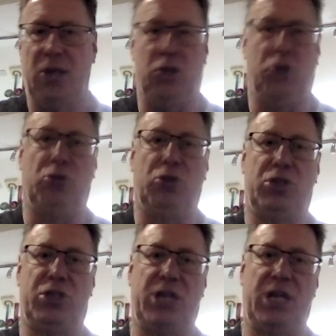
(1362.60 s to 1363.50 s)
You could
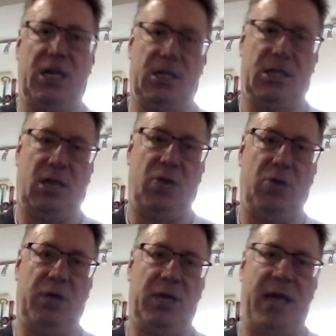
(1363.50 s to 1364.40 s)
see it
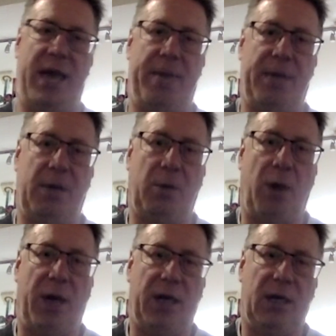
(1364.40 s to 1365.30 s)
slowly ebbing
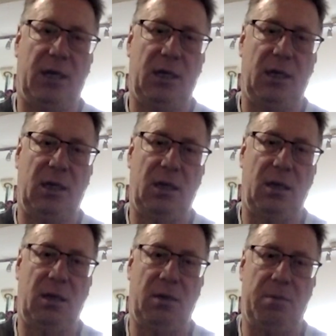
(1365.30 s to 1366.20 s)
away,
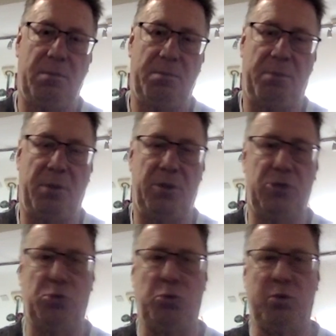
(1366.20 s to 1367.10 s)
but
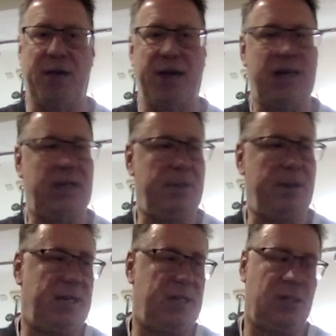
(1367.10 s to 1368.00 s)
we've actually
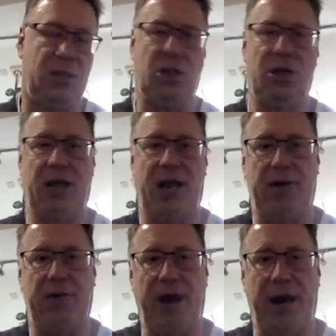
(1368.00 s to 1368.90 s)
managed to turn that
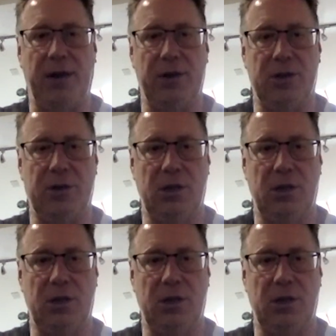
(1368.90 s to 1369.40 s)
around.